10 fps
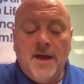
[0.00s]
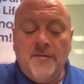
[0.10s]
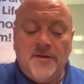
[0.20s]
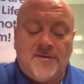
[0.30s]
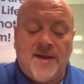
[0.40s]

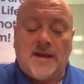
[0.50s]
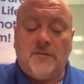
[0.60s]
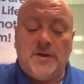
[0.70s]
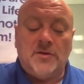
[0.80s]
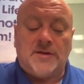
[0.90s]
And then,
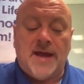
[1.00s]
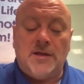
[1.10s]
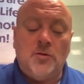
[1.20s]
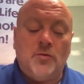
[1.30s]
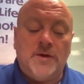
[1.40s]
second, we looked
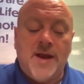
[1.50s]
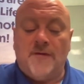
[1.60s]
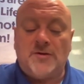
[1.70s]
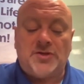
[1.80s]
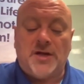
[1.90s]
at you will
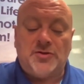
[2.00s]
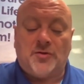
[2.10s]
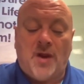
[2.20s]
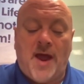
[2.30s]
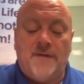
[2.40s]
never change
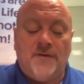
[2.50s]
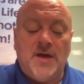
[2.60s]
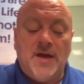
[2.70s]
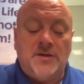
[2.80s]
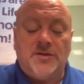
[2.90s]
your life
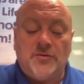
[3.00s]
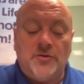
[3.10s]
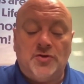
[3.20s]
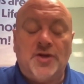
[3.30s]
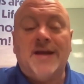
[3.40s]
until
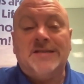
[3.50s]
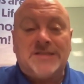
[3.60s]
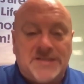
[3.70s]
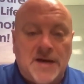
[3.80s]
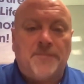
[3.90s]
you change
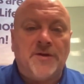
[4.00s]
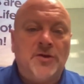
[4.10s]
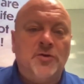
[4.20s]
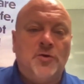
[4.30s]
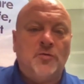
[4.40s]

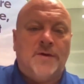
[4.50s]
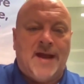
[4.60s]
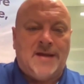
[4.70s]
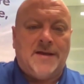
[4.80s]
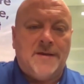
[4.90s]
something you do
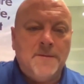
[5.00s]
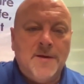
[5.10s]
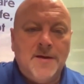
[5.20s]
daily.